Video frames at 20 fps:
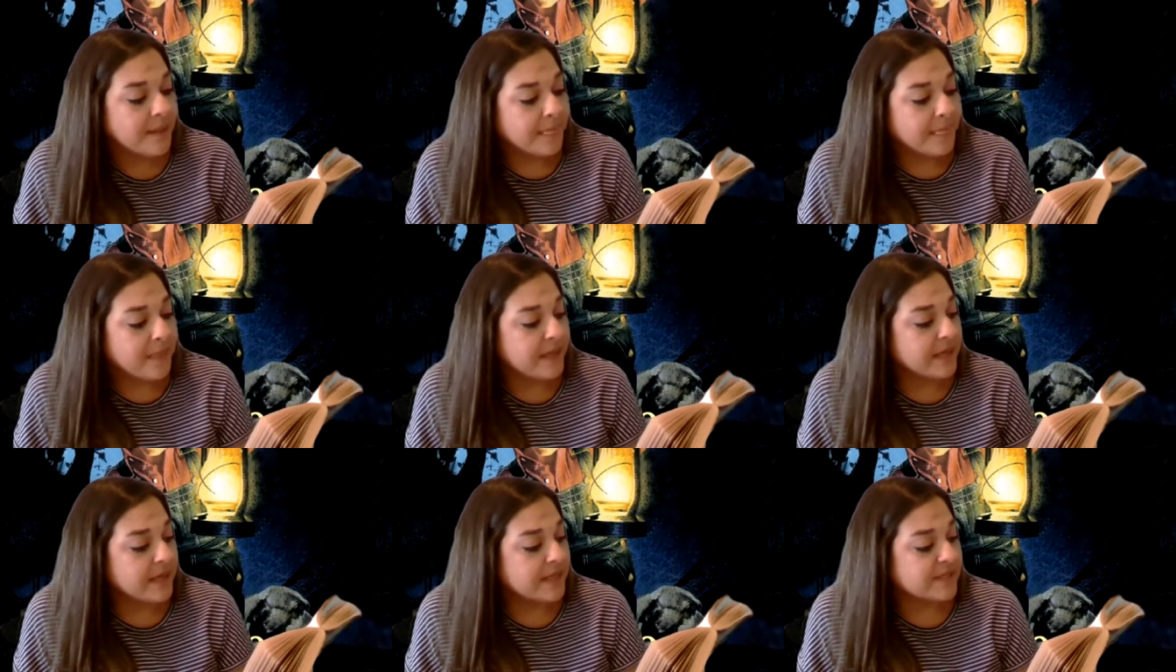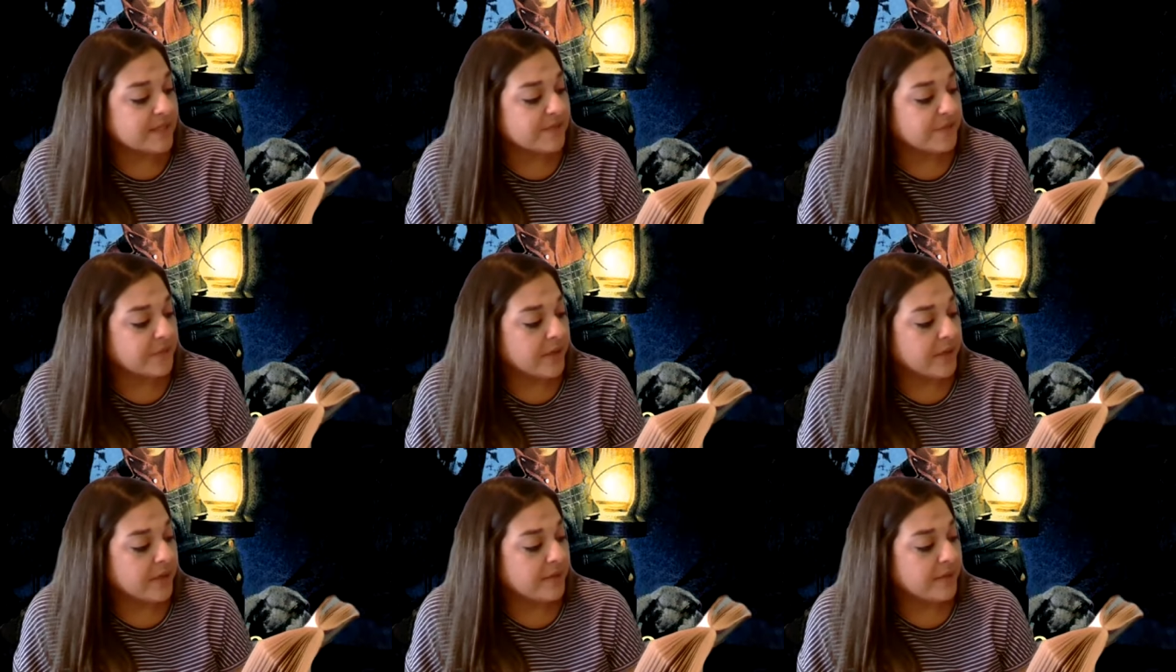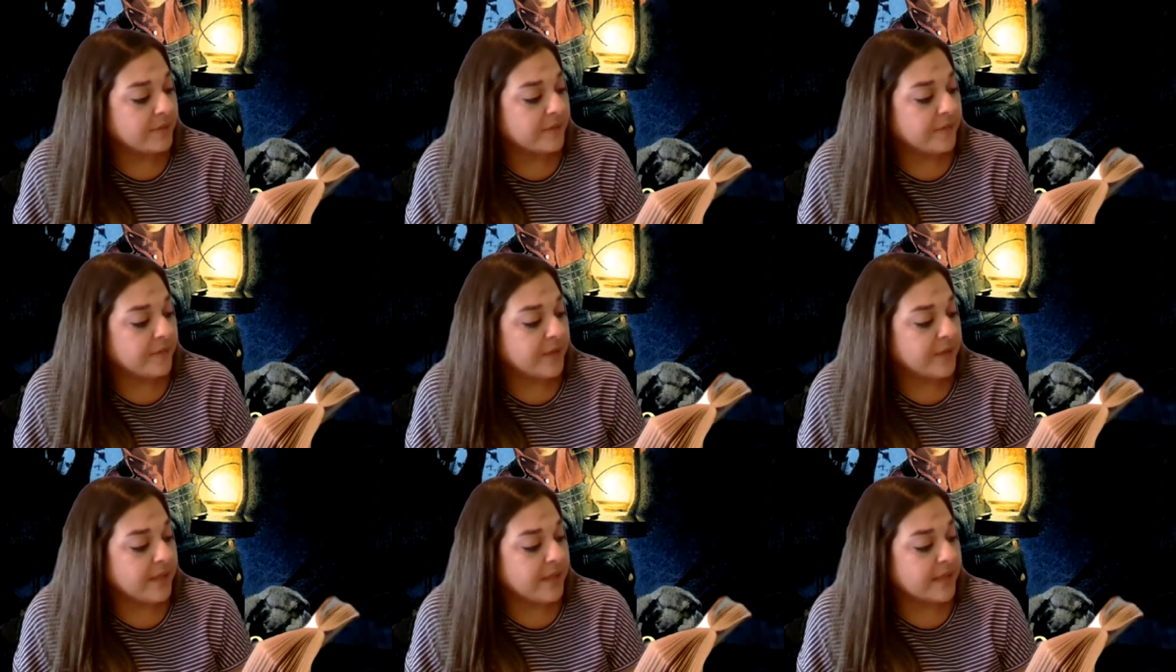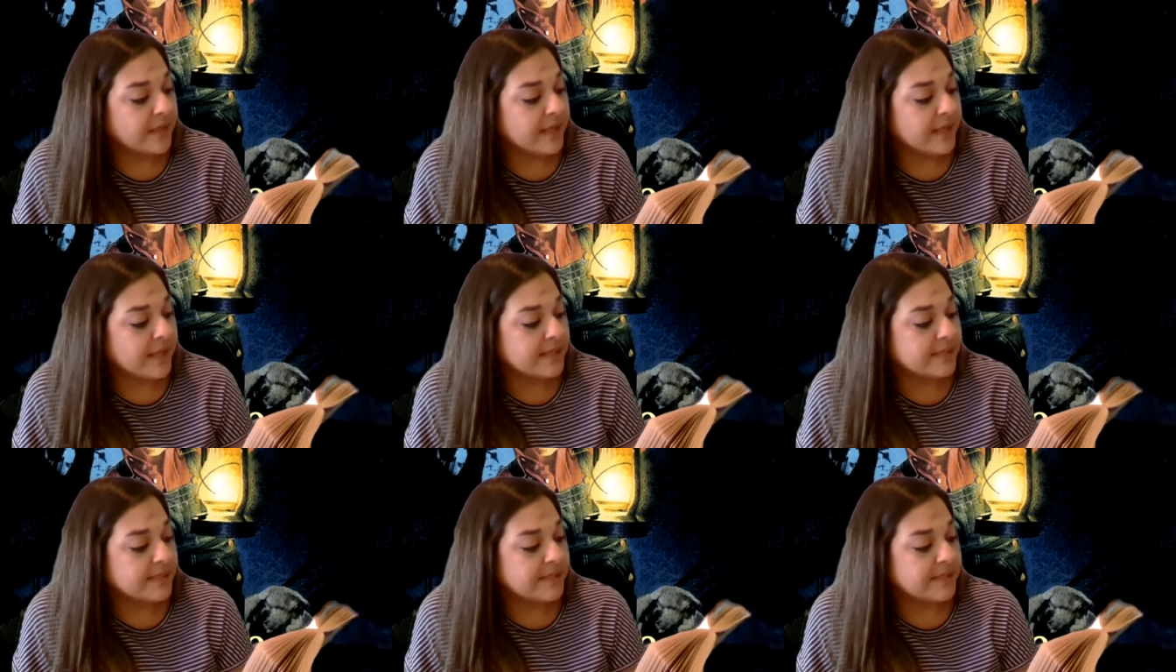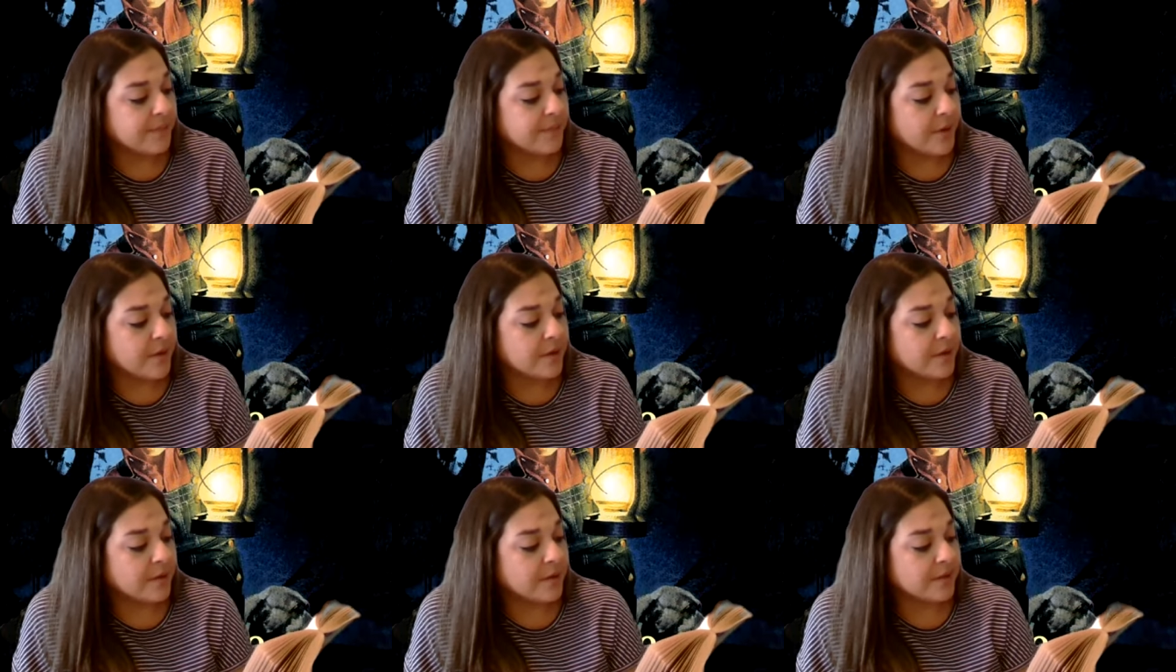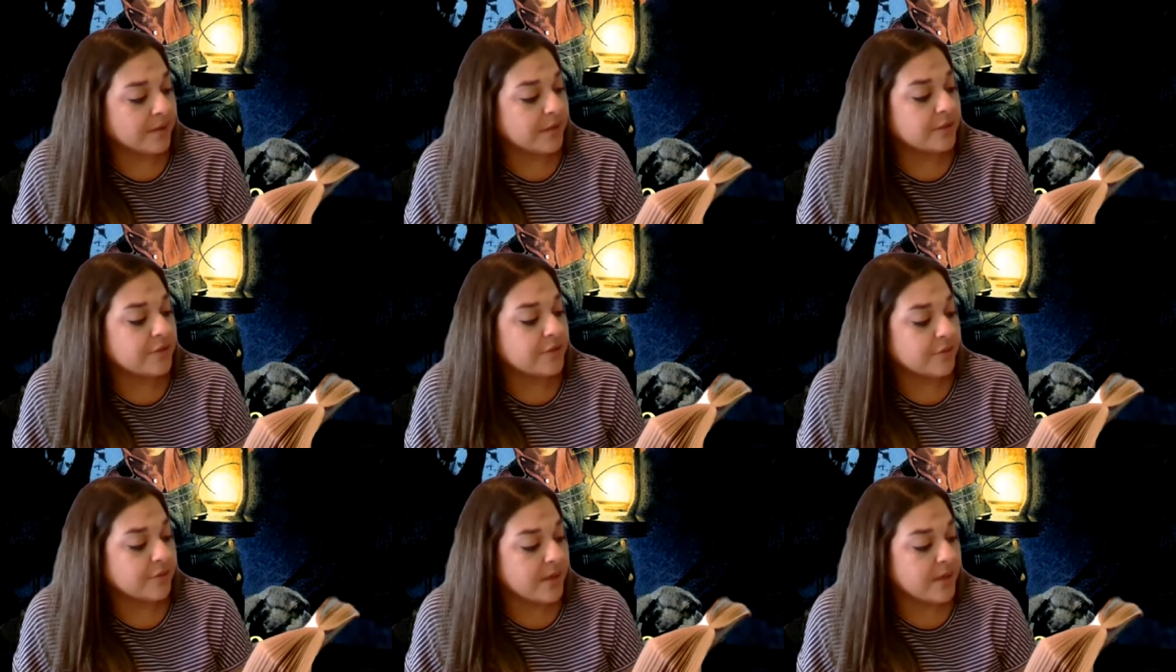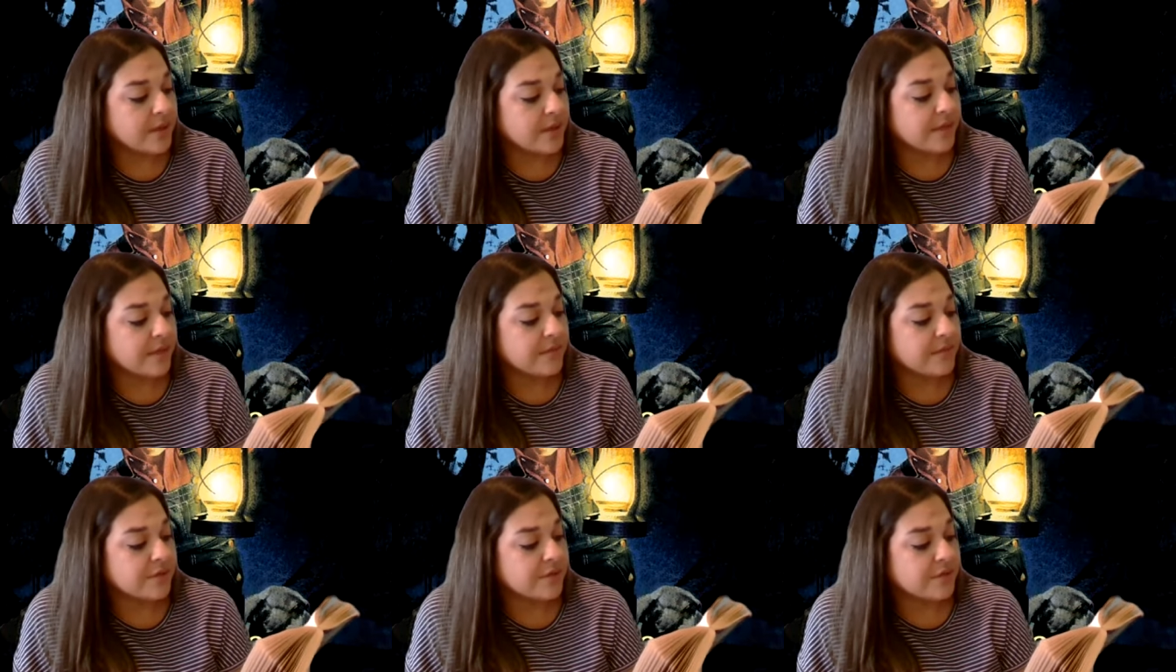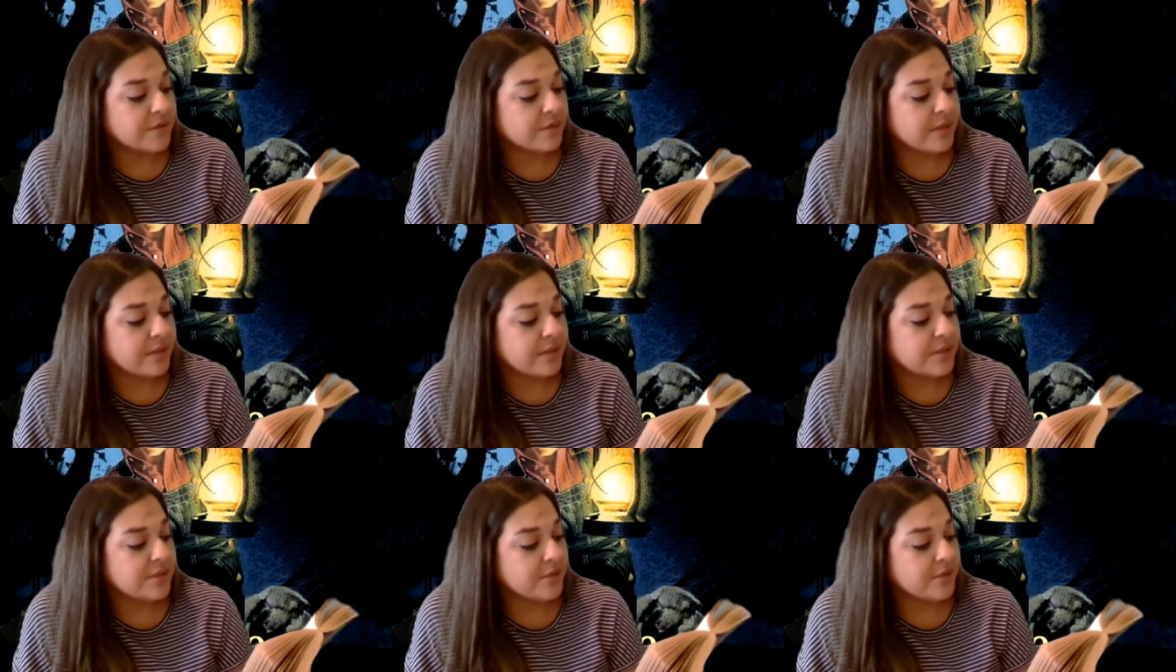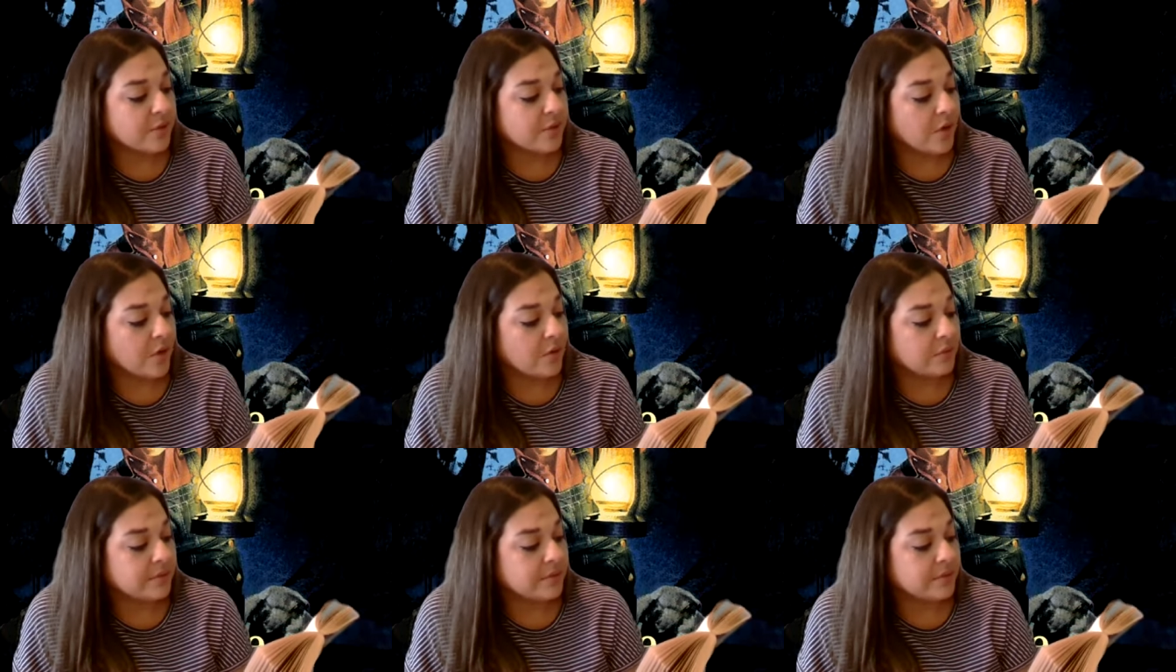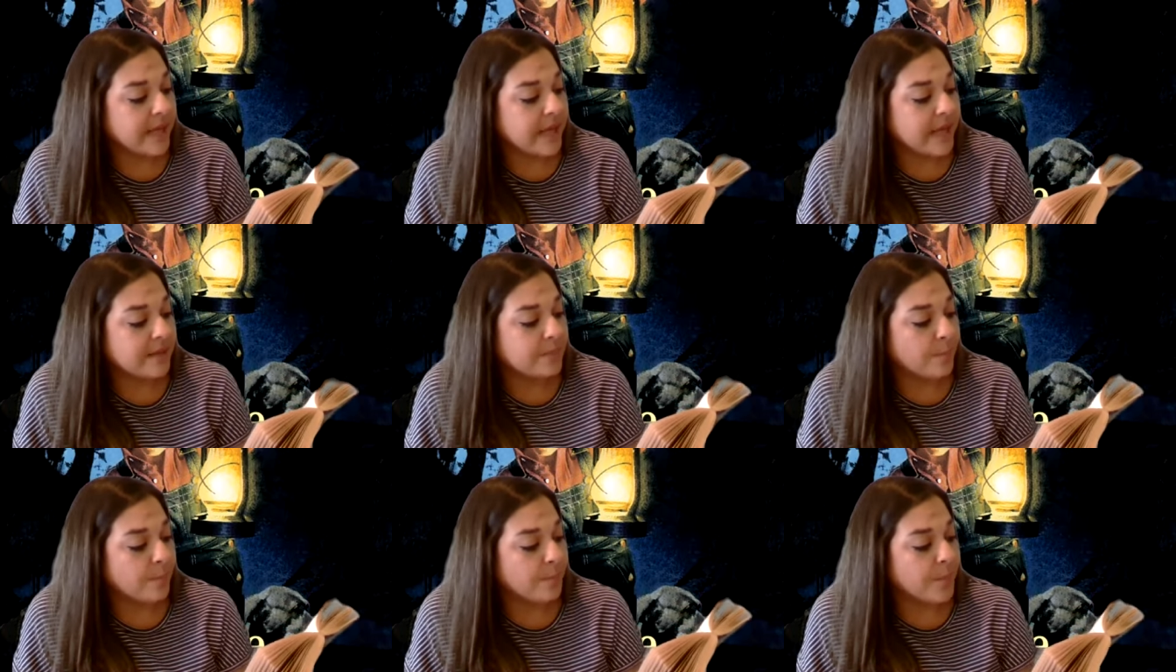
in his front feet against the trunk of the tree, stood old Dan,